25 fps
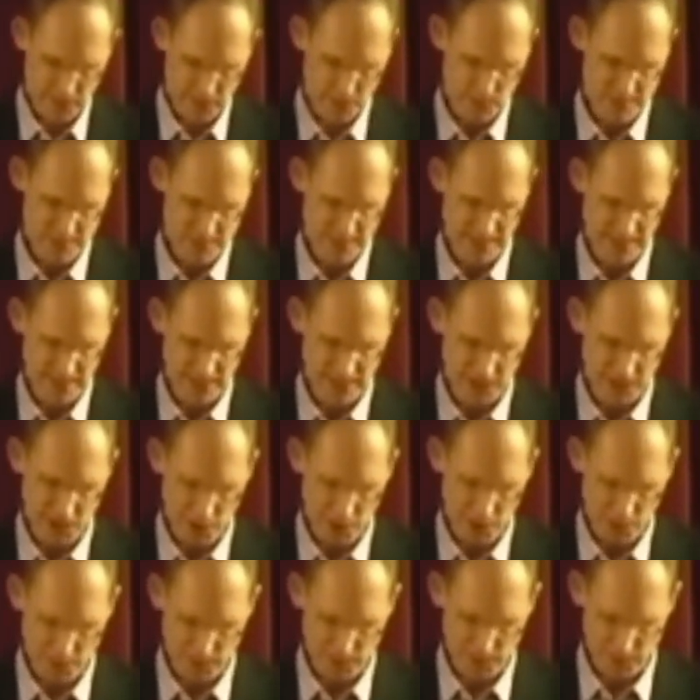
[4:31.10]
was the
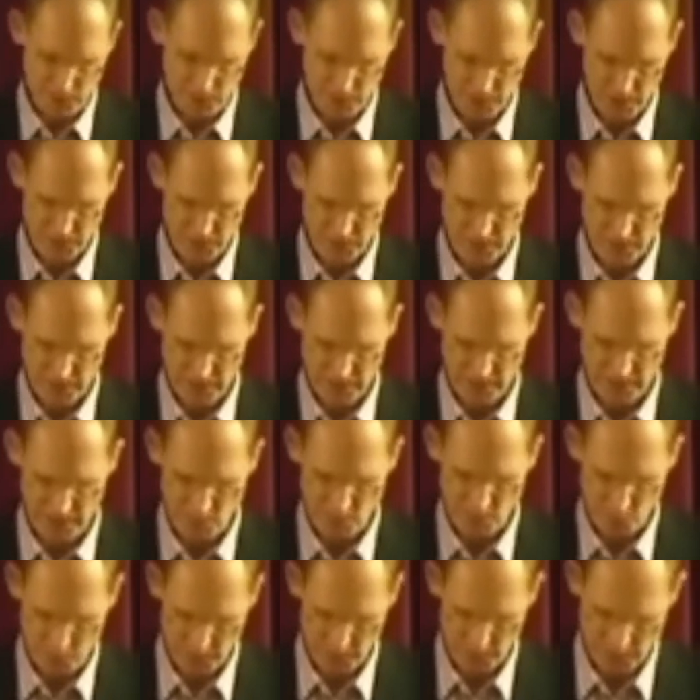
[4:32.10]
inchoate project I had
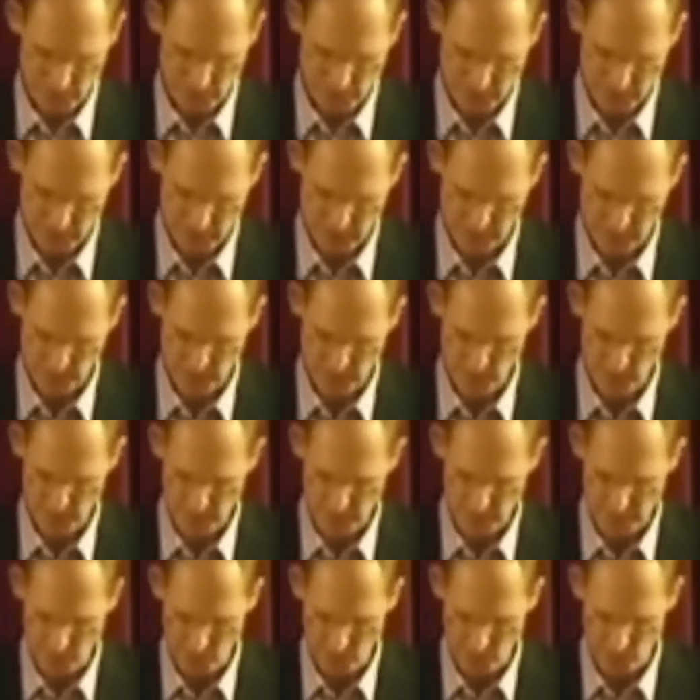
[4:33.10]
wanted to claim as
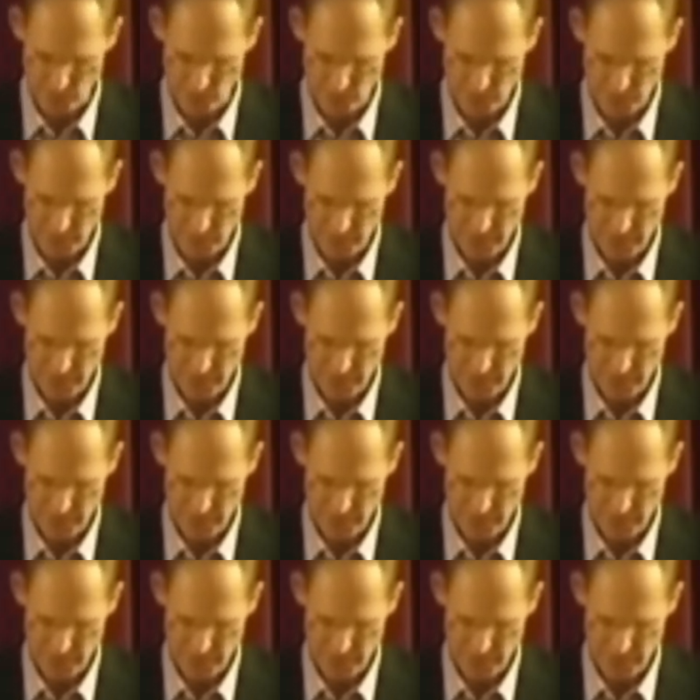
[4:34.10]
my own,